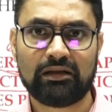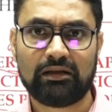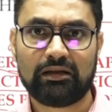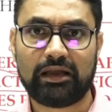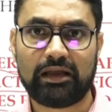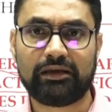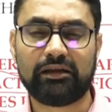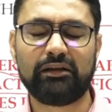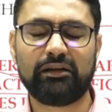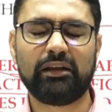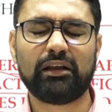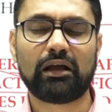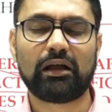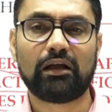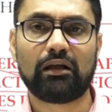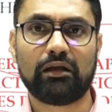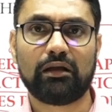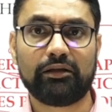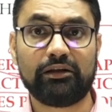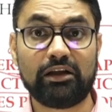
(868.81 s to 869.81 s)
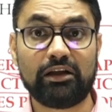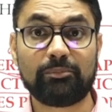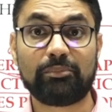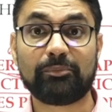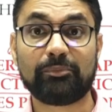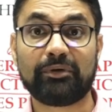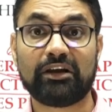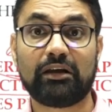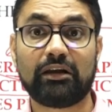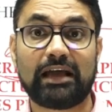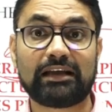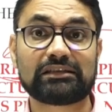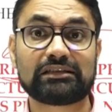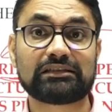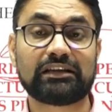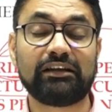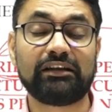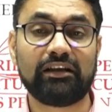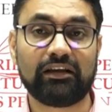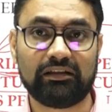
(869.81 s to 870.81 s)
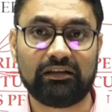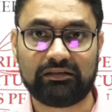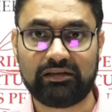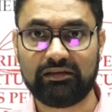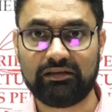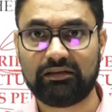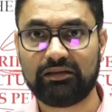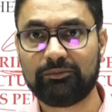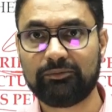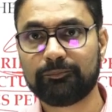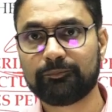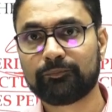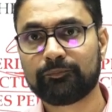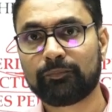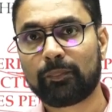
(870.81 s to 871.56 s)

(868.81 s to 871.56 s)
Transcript: like Indian people lacks critical thinking.